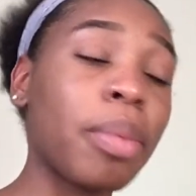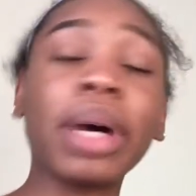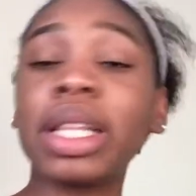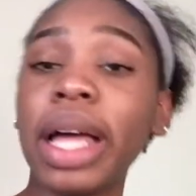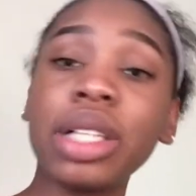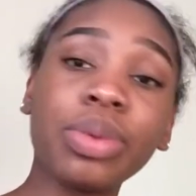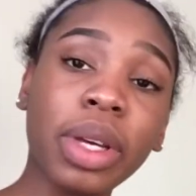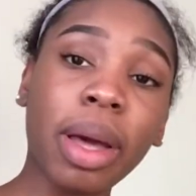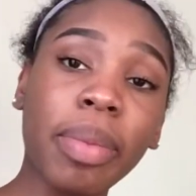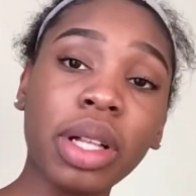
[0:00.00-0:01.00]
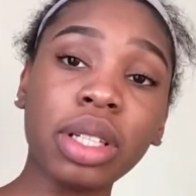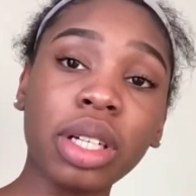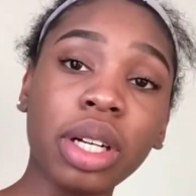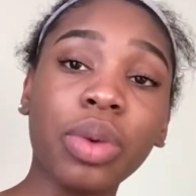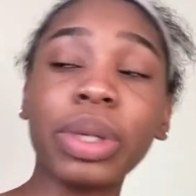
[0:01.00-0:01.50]
My last week at
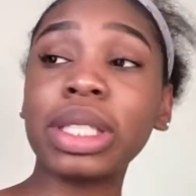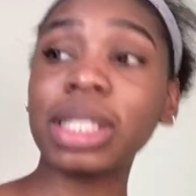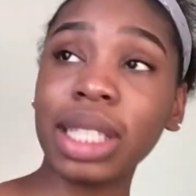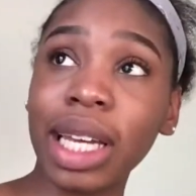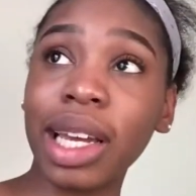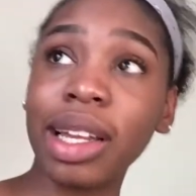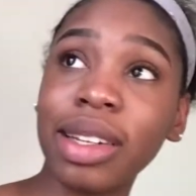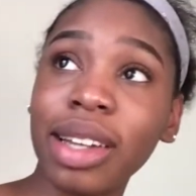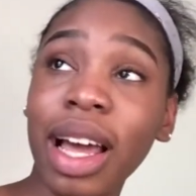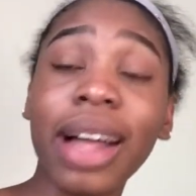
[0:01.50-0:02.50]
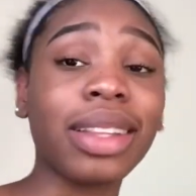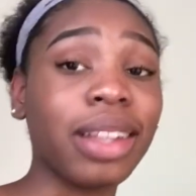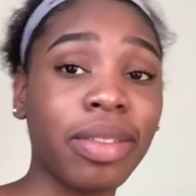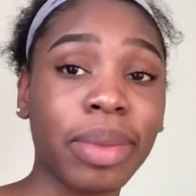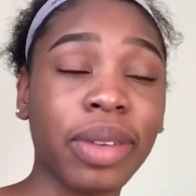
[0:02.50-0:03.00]
Butler was lit. I
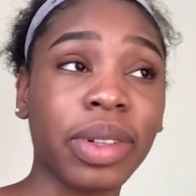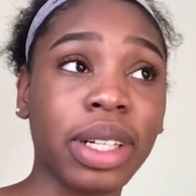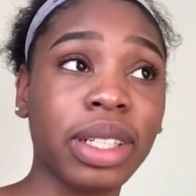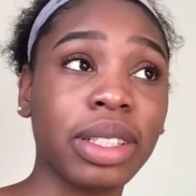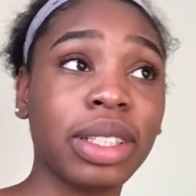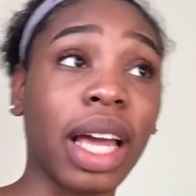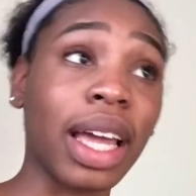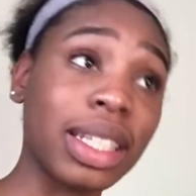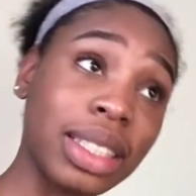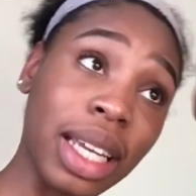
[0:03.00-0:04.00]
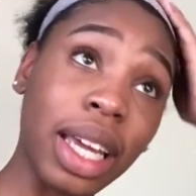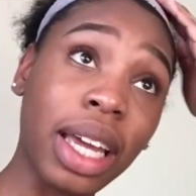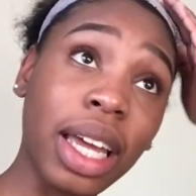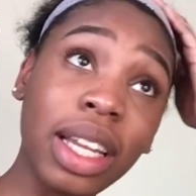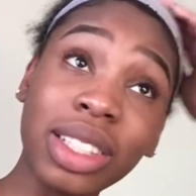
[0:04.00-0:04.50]
love my friends. I got to say,
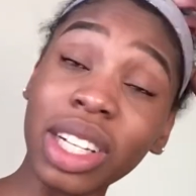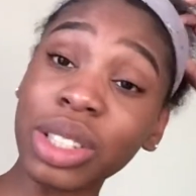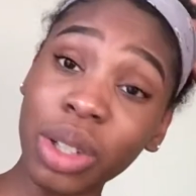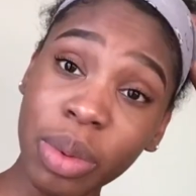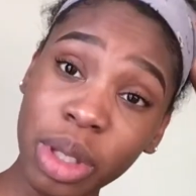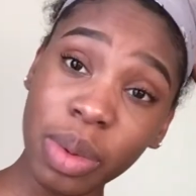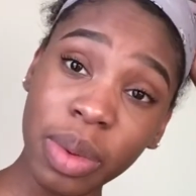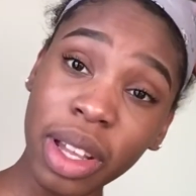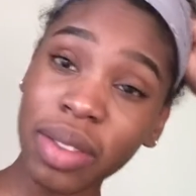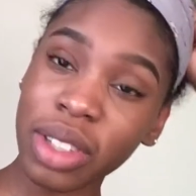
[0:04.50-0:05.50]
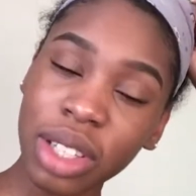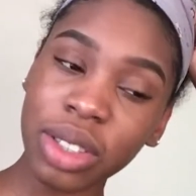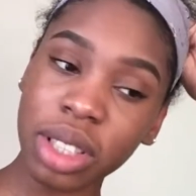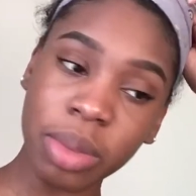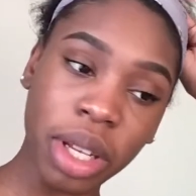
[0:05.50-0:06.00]
talk to a whole bunch of people that I haven't talked to
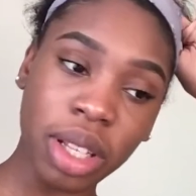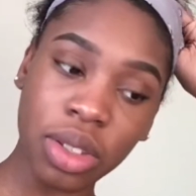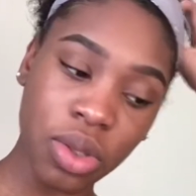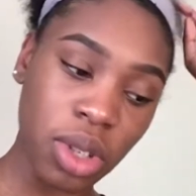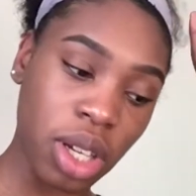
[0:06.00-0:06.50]
since the beginning of the school